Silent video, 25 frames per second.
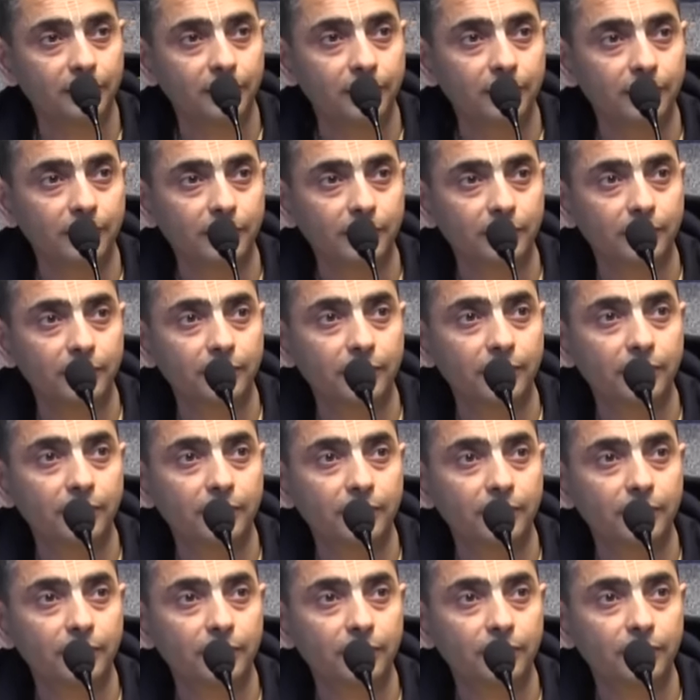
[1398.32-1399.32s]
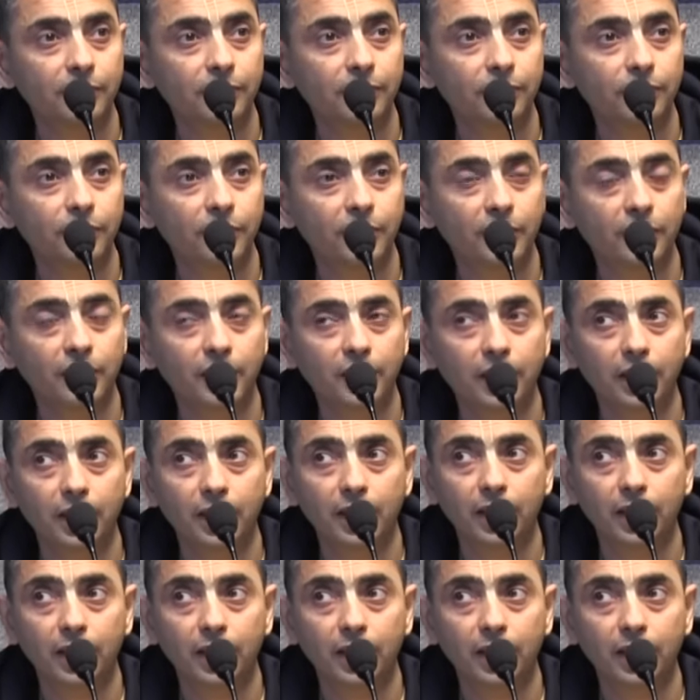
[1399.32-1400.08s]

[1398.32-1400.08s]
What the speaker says: No one is speaking in this clip.